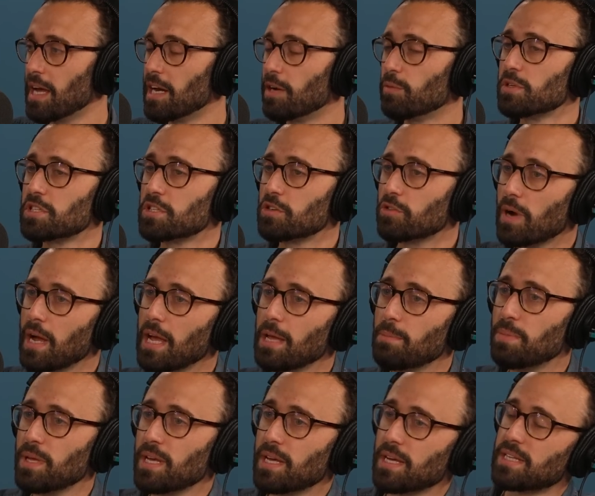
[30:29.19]
And it was
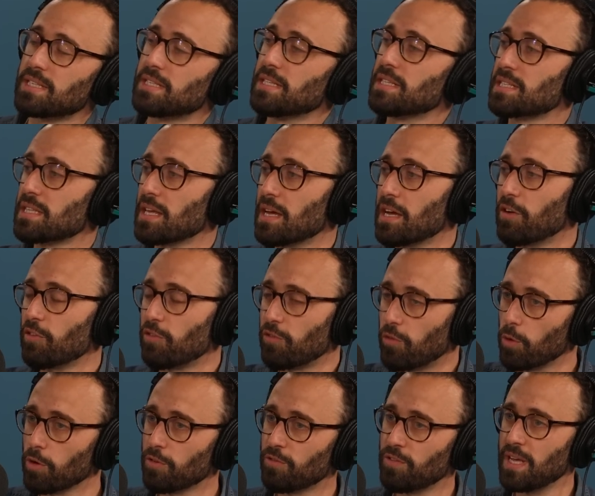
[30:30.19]
great because it's like
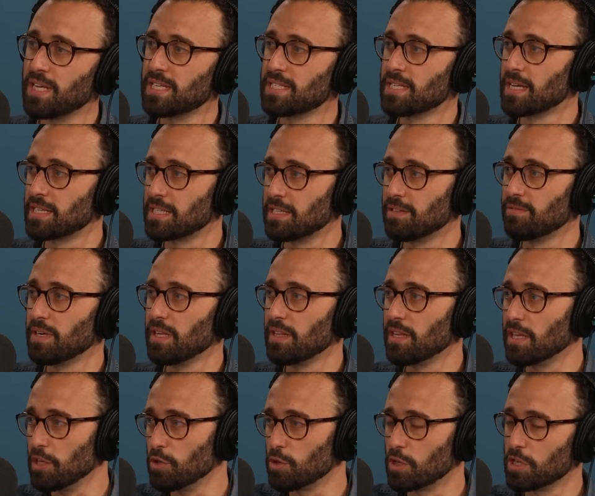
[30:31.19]
forward facing activity
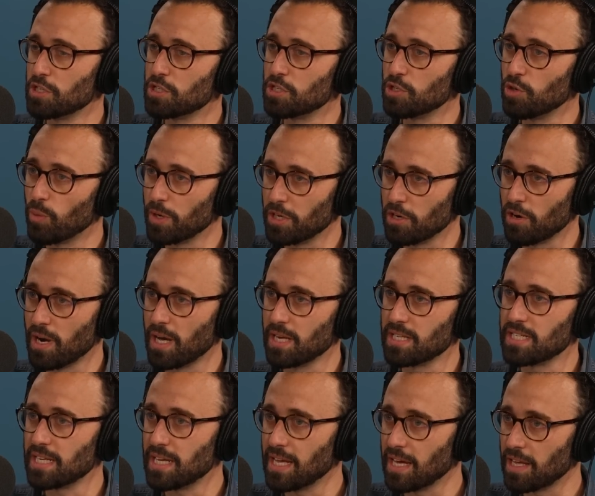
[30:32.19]
that you can do when you're
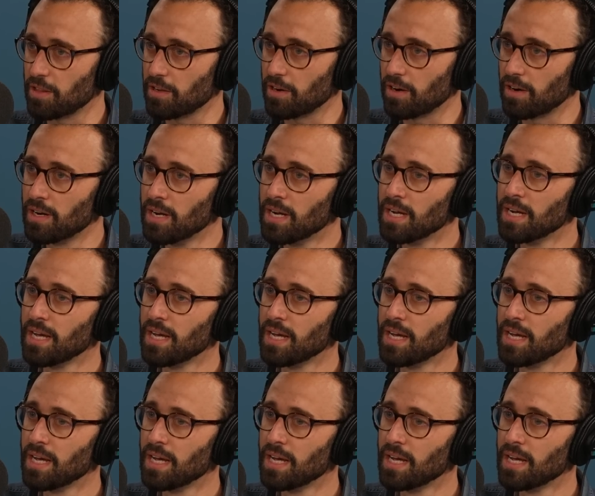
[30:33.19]
not together.